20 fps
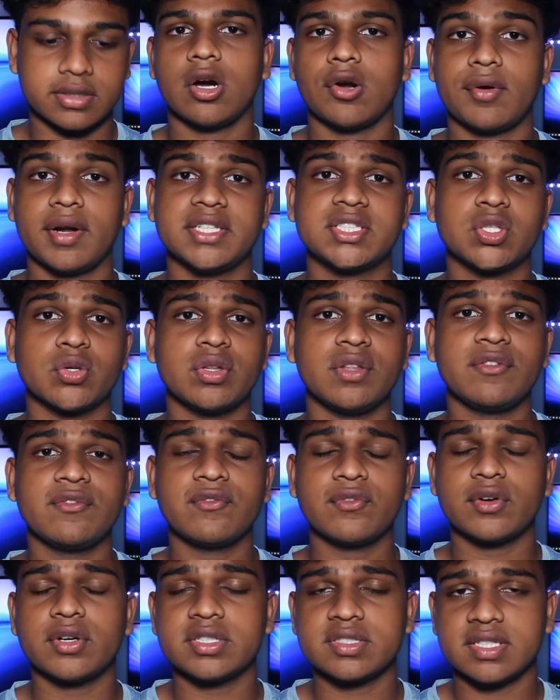All right, so the
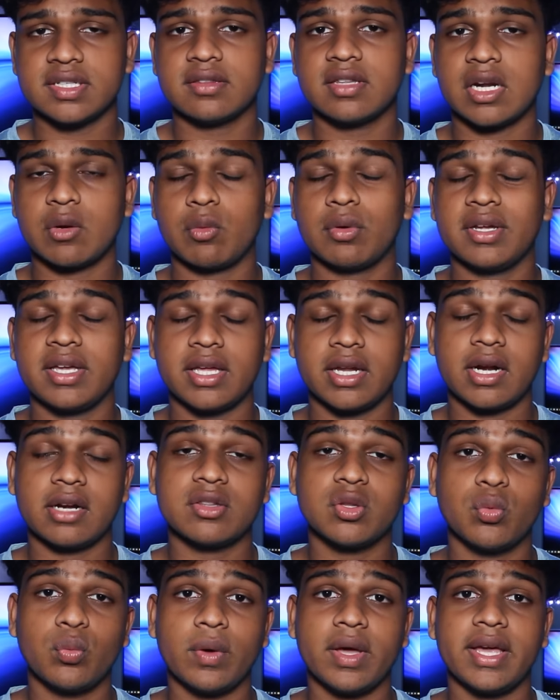first thing that I want to get out
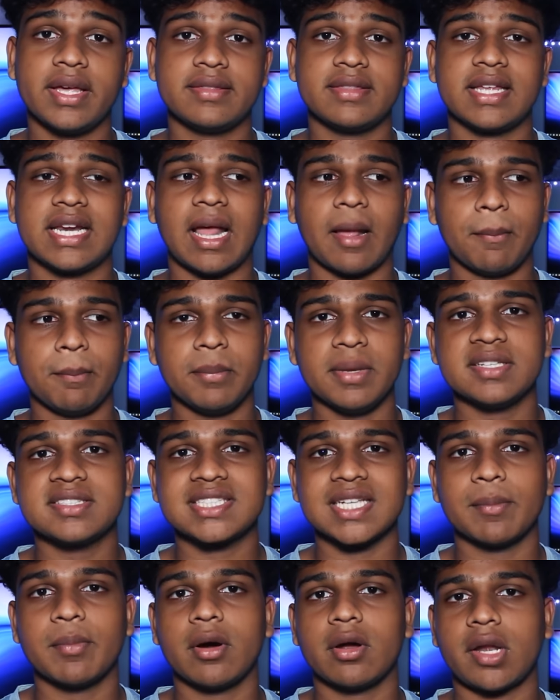of the way that I
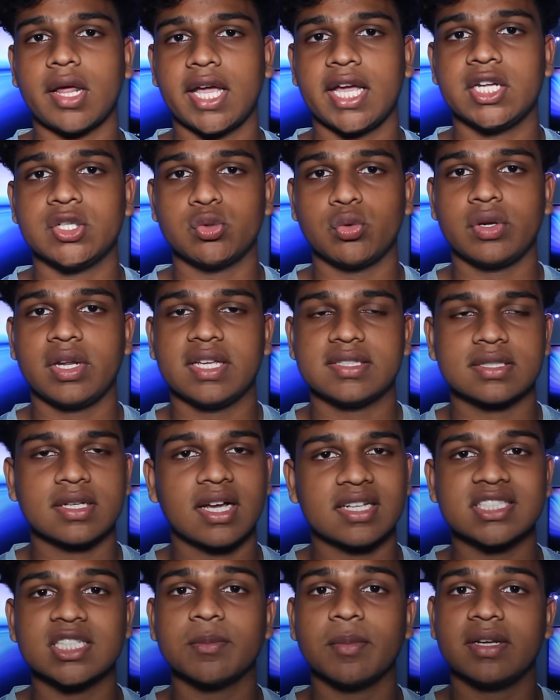miss about Android is
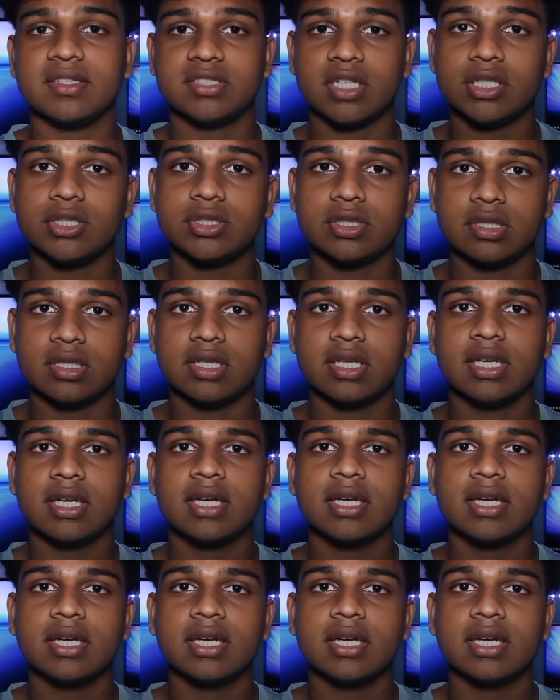customization.